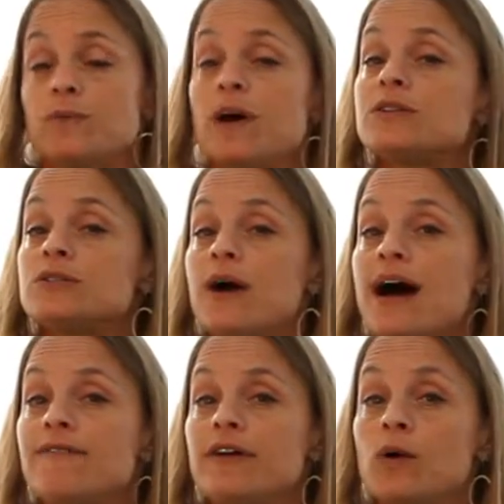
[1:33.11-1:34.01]
We also
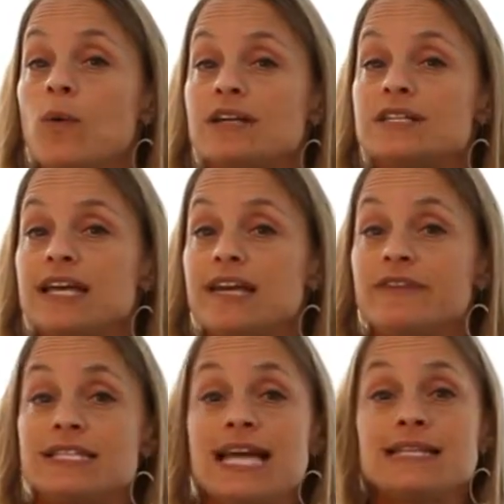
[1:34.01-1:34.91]
have a quantitative
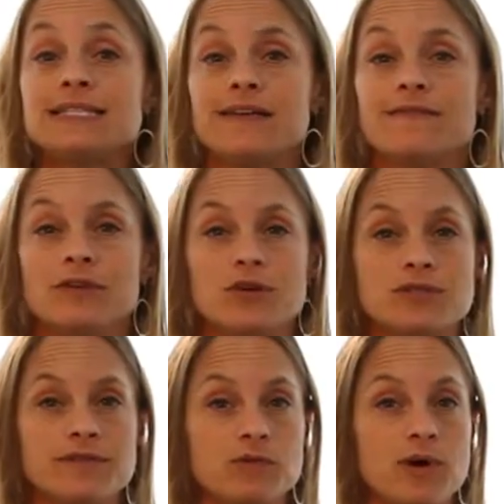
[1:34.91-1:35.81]
intensive for
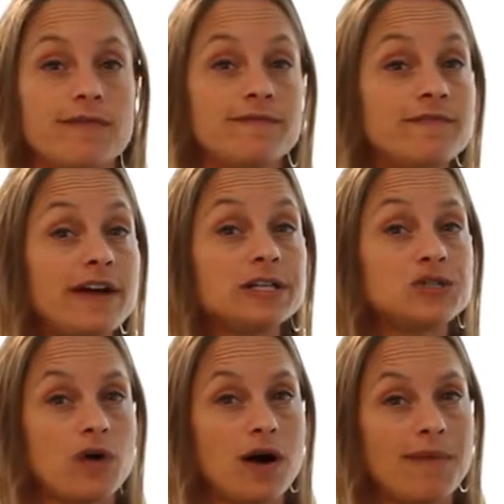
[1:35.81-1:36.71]
those of you who have a very
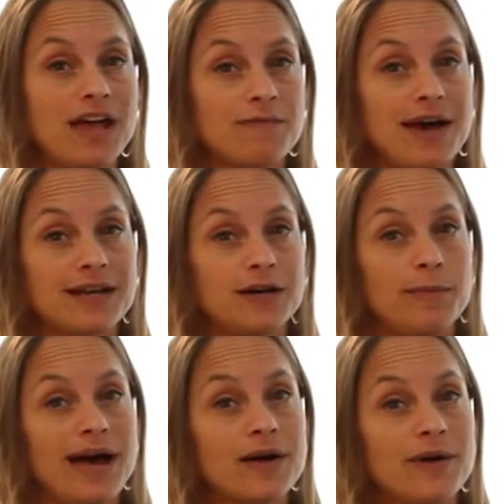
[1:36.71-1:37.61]
strong mathematical
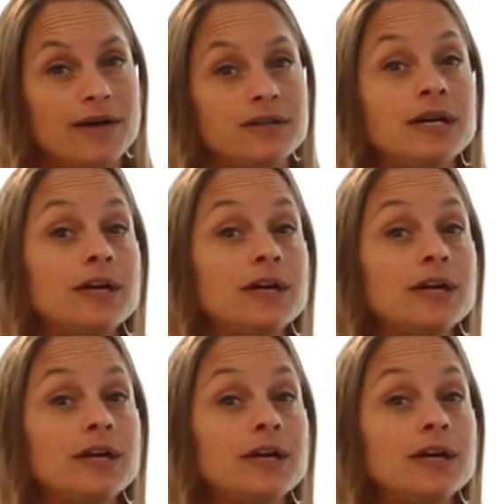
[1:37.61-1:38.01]
background.